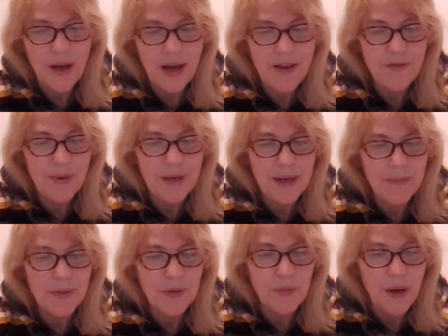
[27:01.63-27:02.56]
I've been
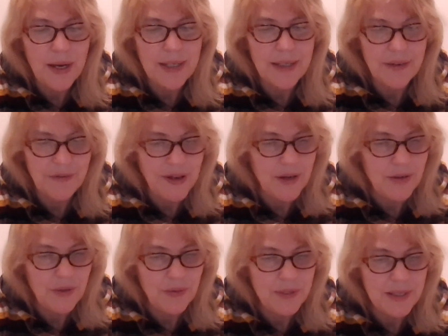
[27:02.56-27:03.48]
up twice and
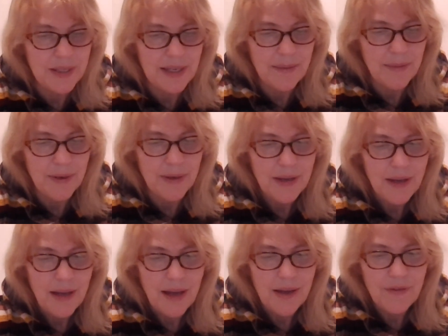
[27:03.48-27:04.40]
found you asleep.
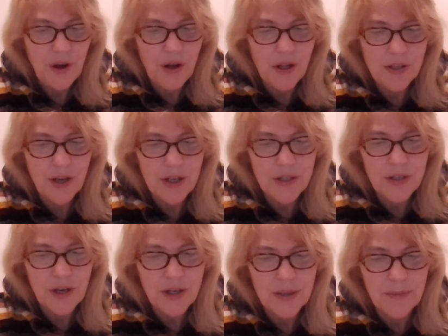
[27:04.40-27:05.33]
I've called on
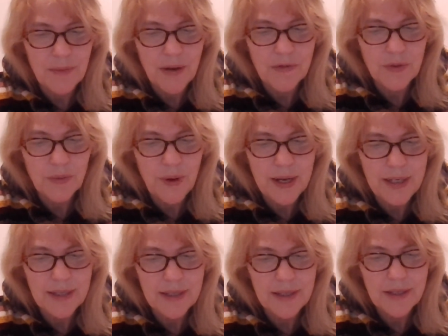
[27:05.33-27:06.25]
Zosimov
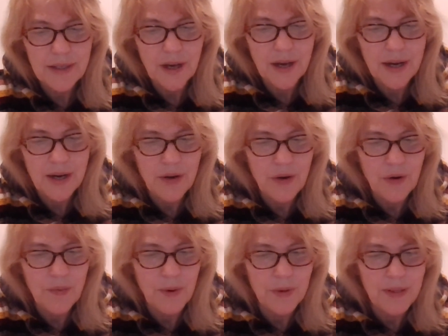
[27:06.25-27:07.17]
twice, not at
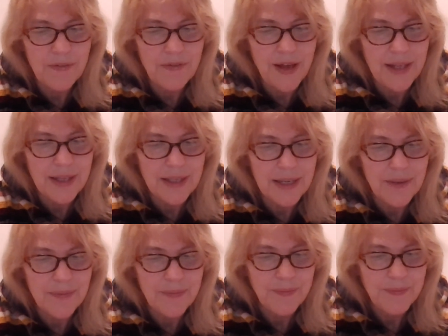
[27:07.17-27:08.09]
home, only fancy.